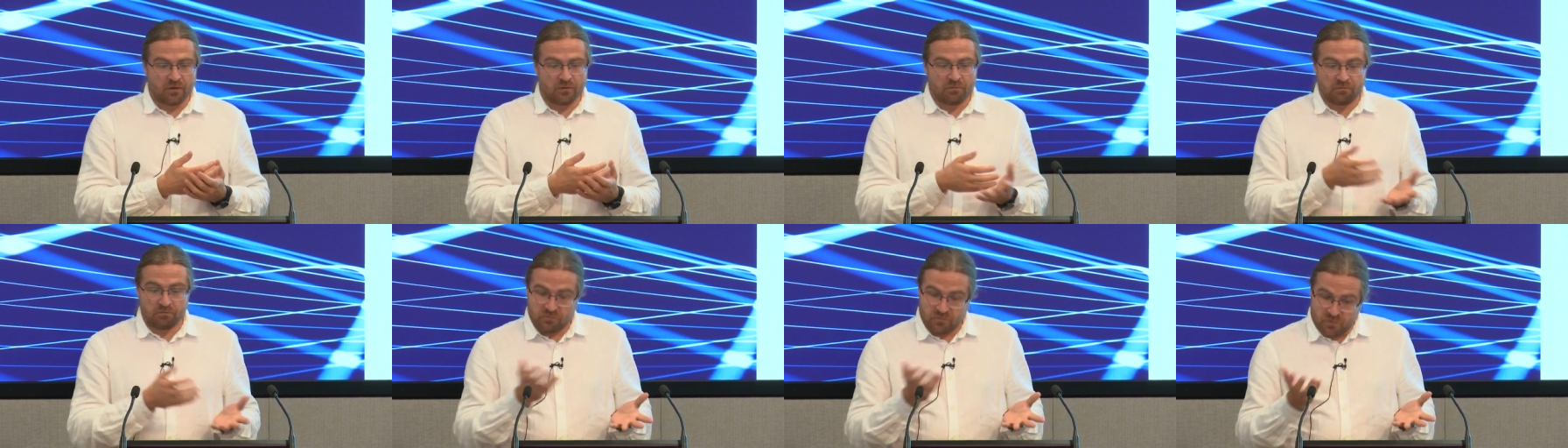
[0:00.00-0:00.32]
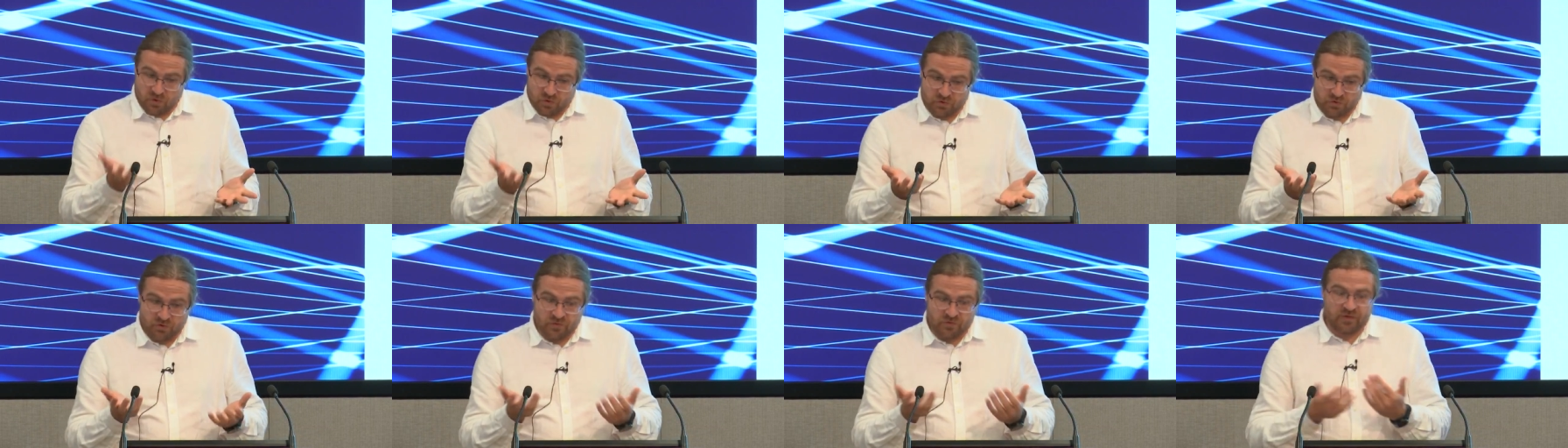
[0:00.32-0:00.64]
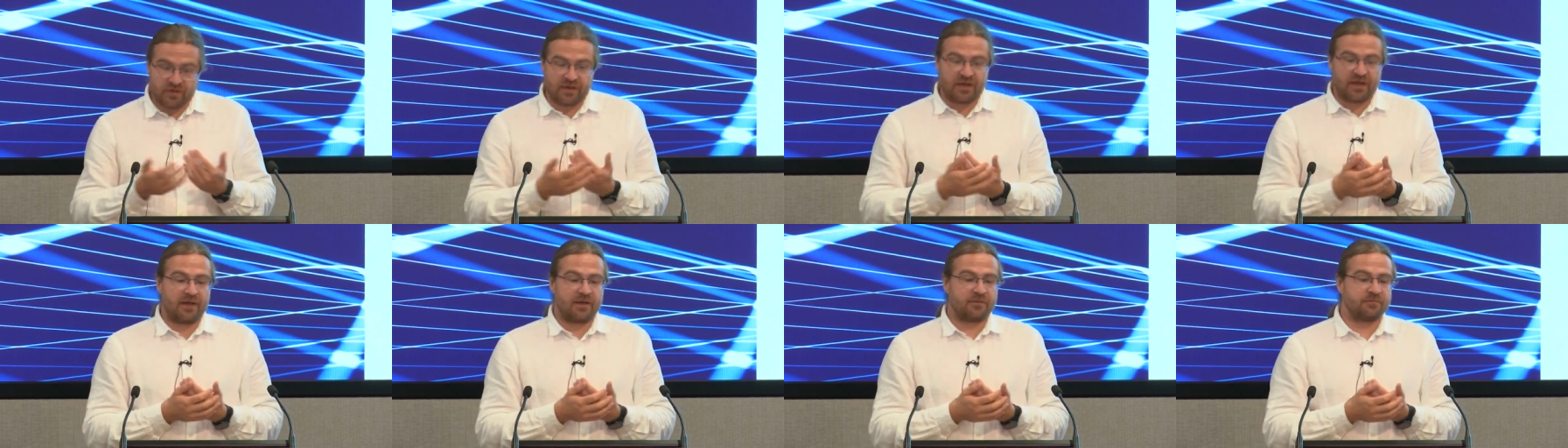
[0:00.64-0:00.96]
Good news
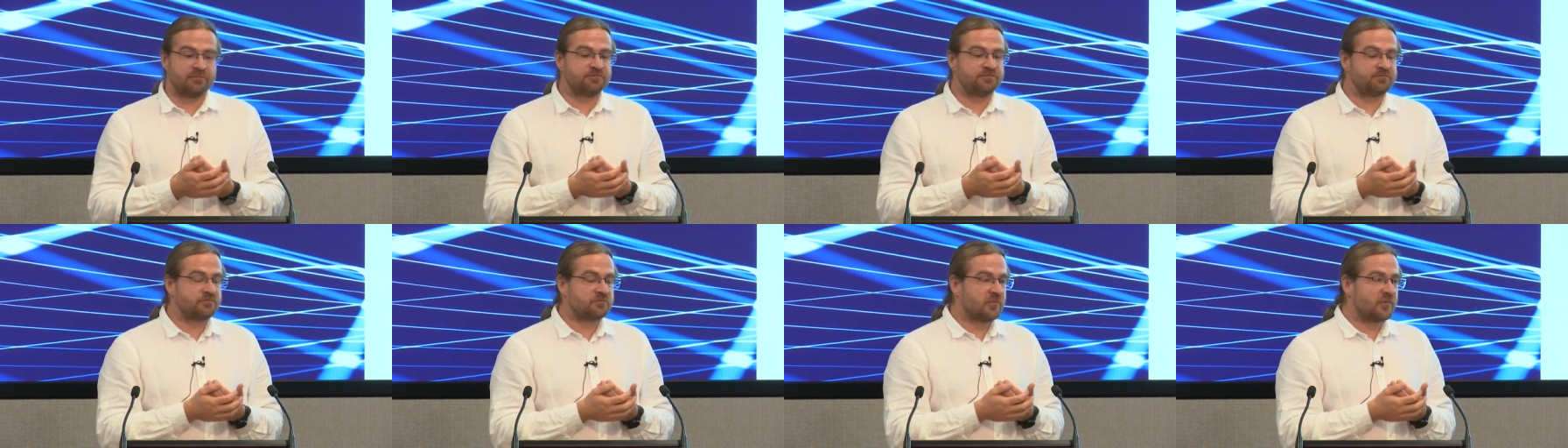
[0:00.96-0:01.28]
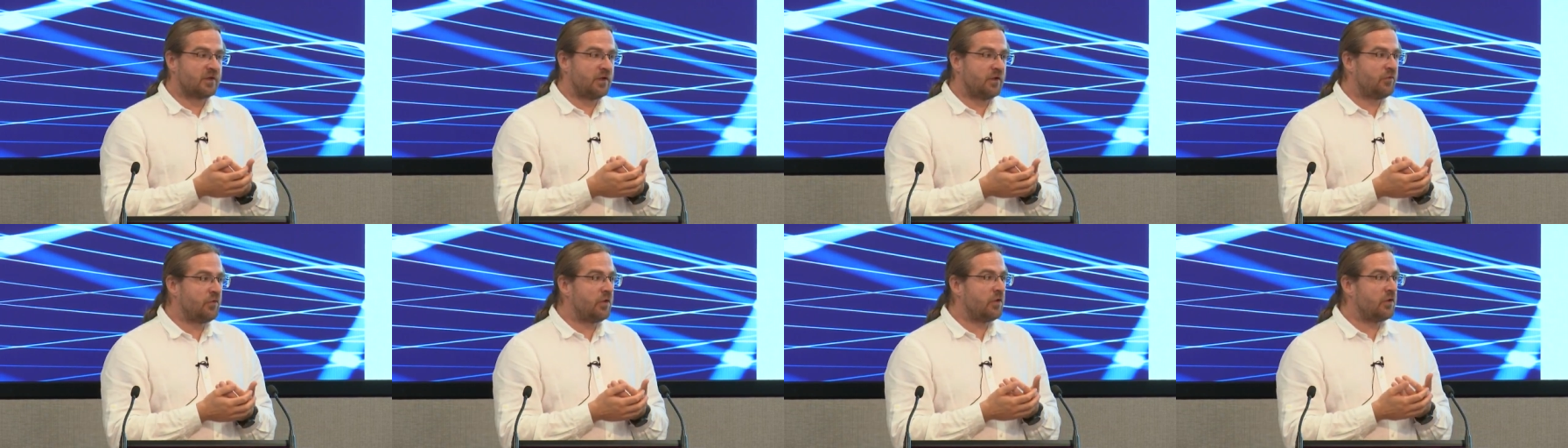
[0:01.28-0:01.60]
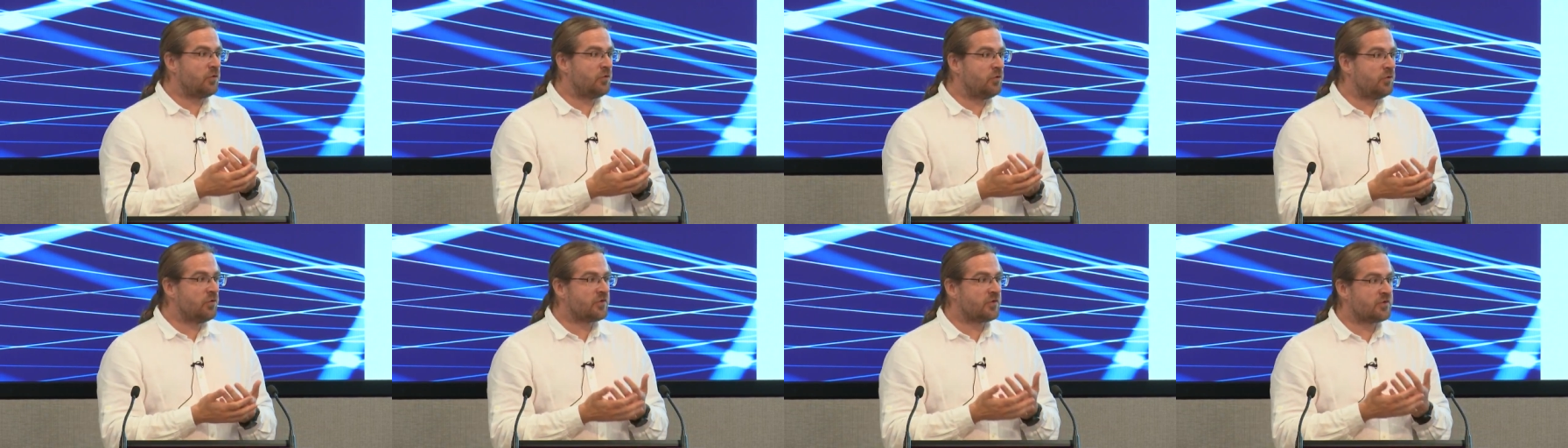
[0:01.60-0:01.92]
again, if you
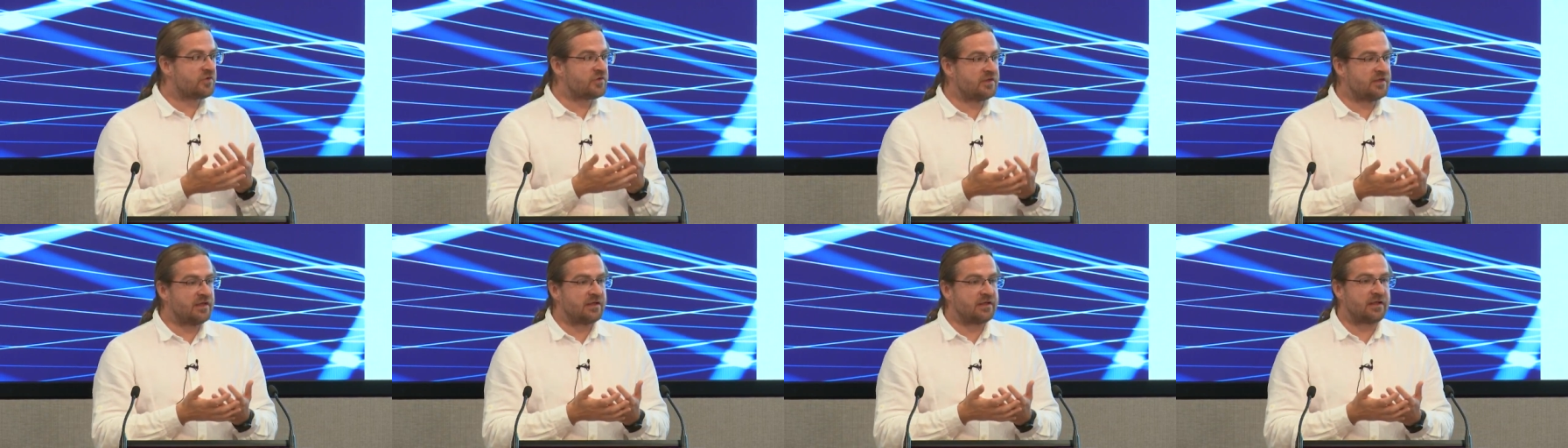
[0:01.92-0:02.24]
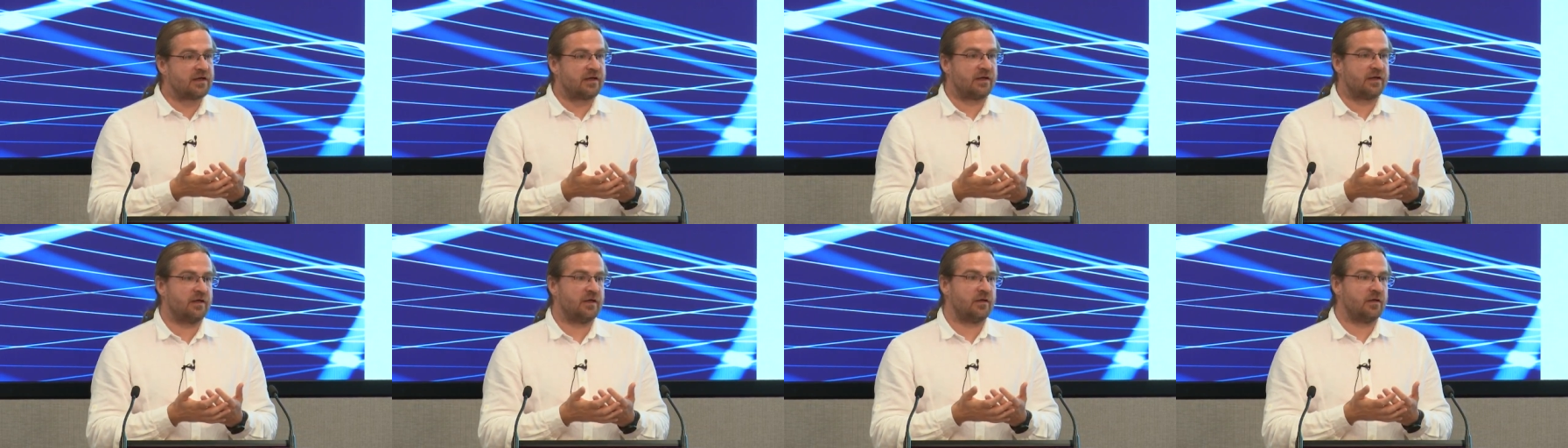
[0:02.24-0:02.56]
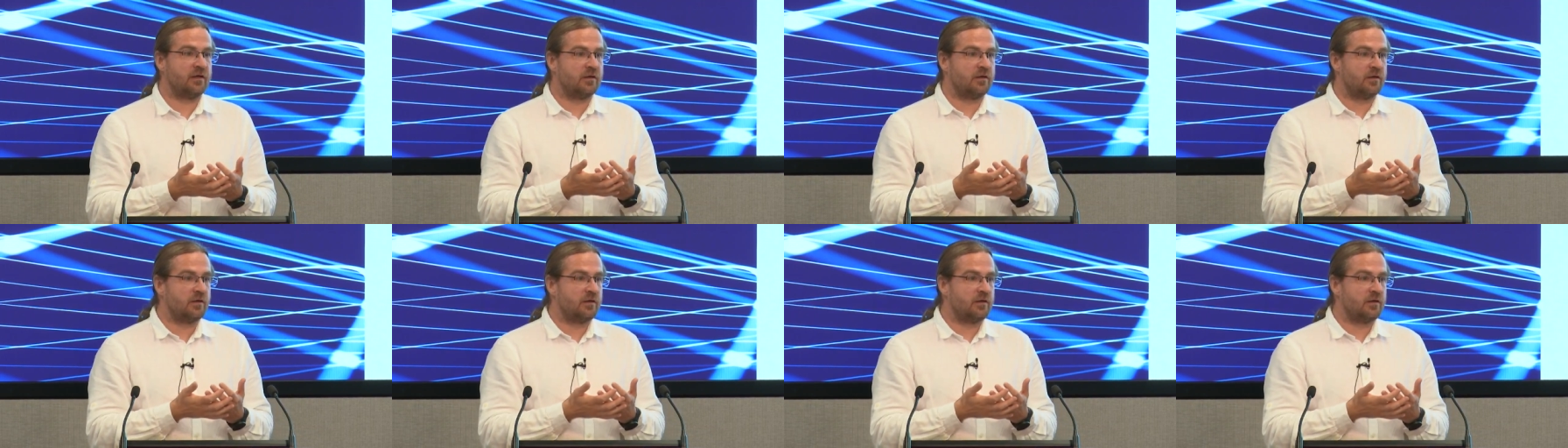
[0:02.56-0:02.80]
use a CNI,